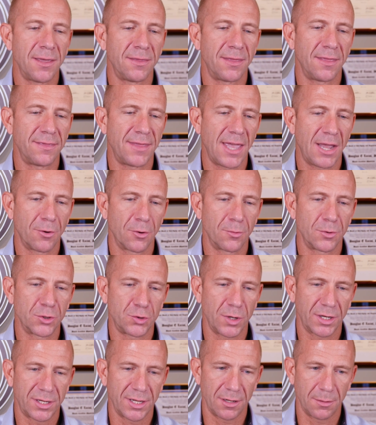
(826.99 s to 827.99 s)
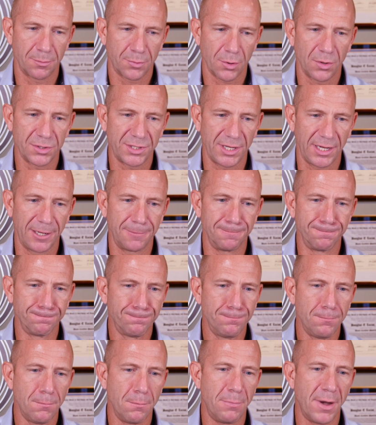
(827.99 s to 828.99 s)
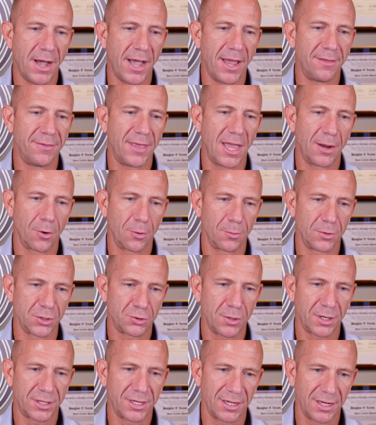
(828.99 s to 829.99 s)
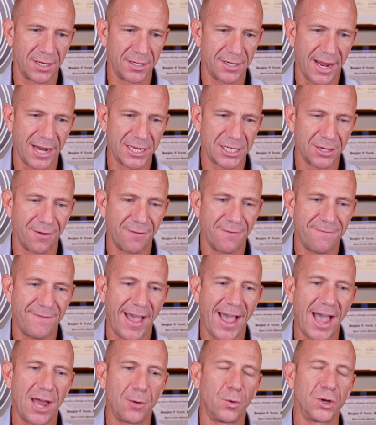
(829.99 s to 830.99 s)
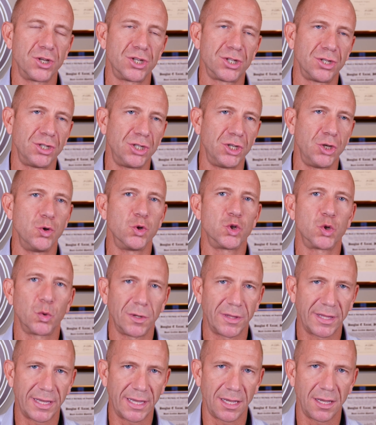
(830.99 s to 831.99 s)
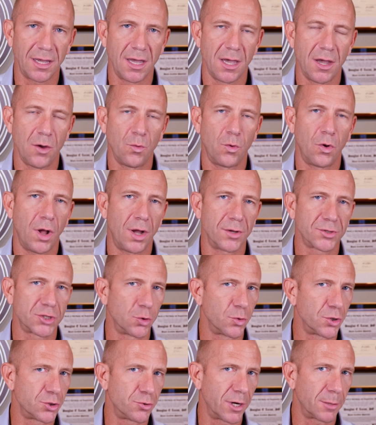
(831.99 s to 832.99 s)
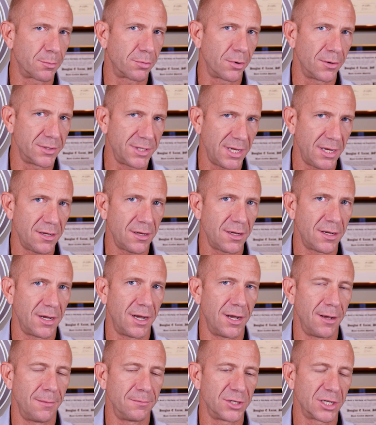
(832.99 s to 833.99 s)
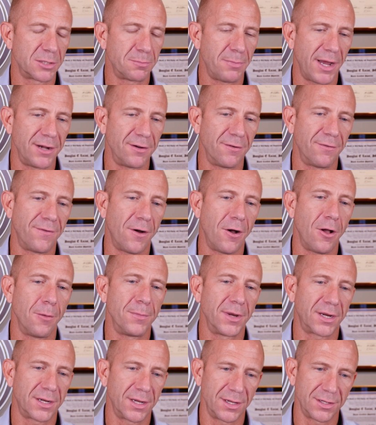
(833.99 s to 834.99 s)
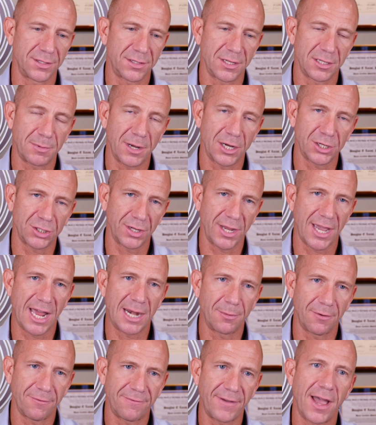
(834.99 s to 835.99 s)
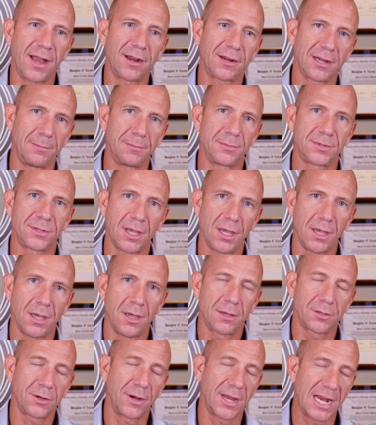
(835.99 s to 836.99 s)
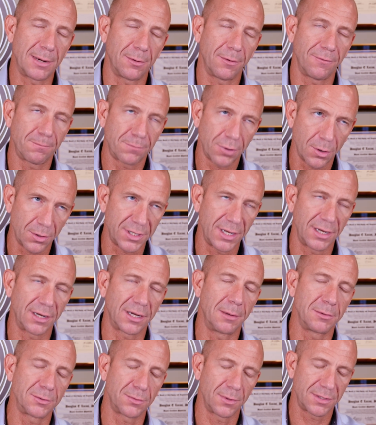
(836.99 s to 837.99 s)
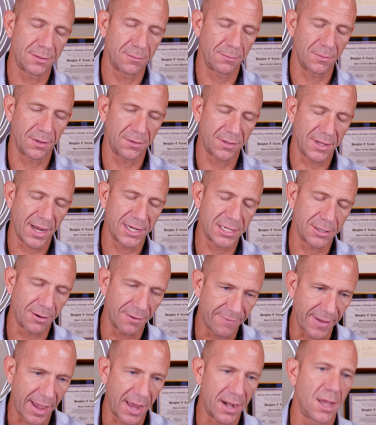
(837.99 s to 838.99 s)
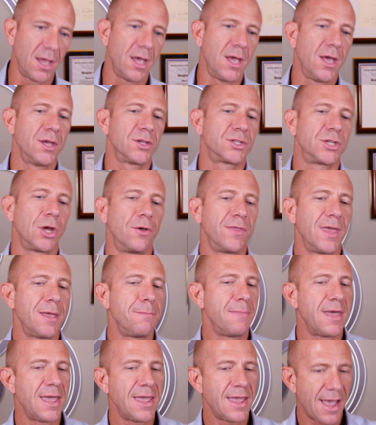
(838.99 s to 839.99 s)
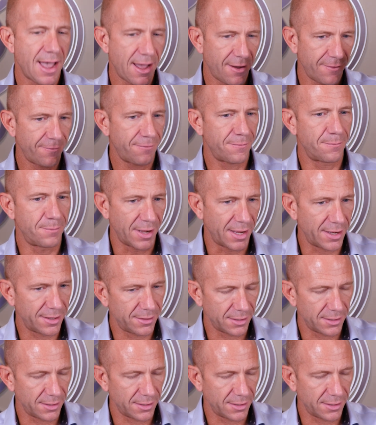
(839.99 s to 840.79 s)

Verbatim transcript: that they were restricted in protein, but they were restricted in dietary fat, which usually will also restrict protein um, just by default, because especially animal fat comes, sorry, animal protein comes with, with dietary fat. So they may have, but